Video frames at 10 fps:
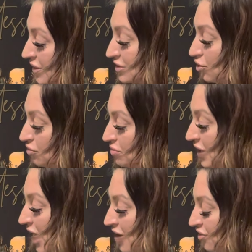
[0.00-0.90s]
this could
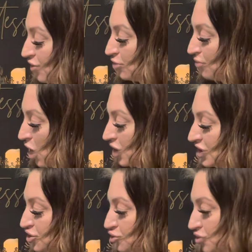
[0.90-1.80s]
be a third party
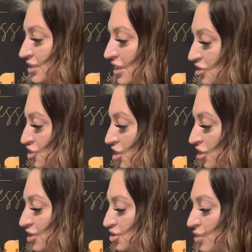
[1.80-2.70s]

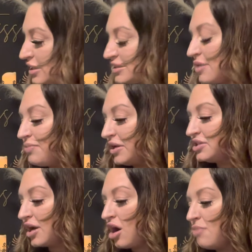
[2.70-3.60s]
strategically doing something
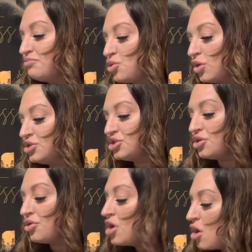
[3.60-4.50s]
to come towards
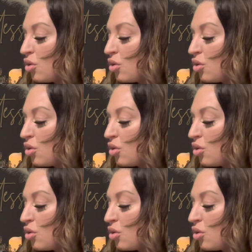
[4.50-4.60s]
you